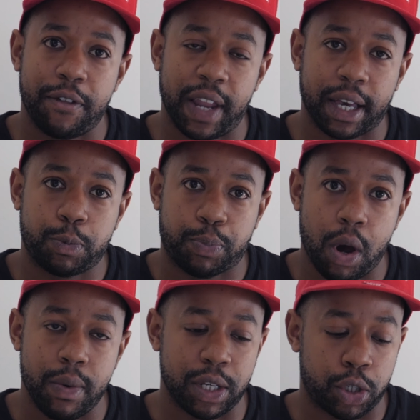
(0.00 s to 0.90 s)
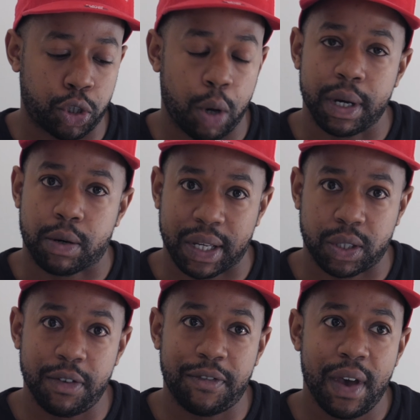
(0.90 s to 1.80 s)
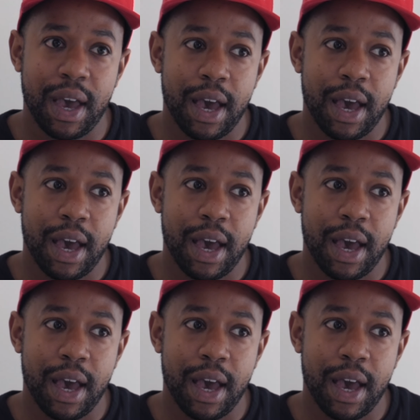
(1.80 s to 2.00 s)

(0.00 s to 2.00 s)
Flex Pro is so aggressive,